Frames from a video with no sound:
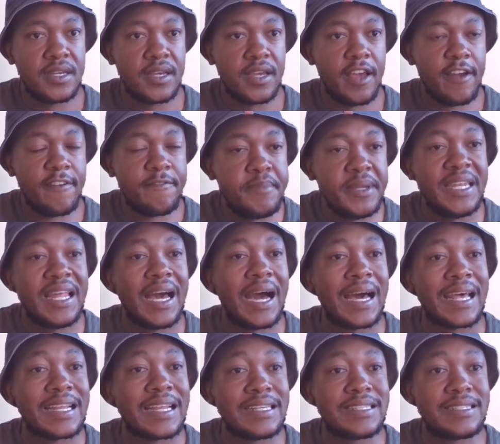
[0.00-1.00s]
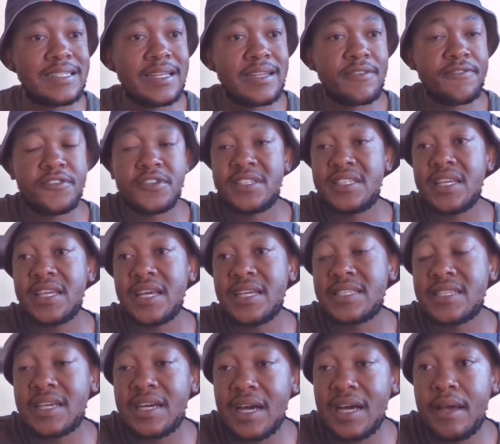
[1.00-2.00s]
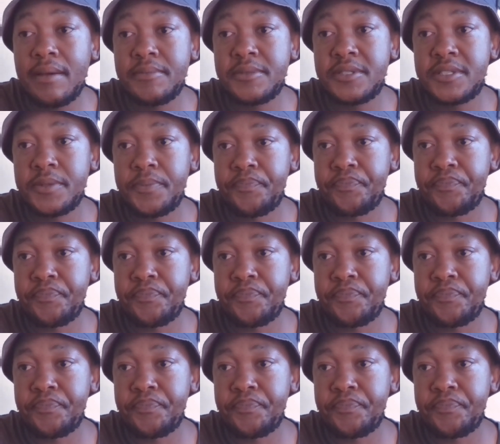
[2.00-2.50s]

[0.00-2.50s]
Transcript: have been arrested for serious crimes.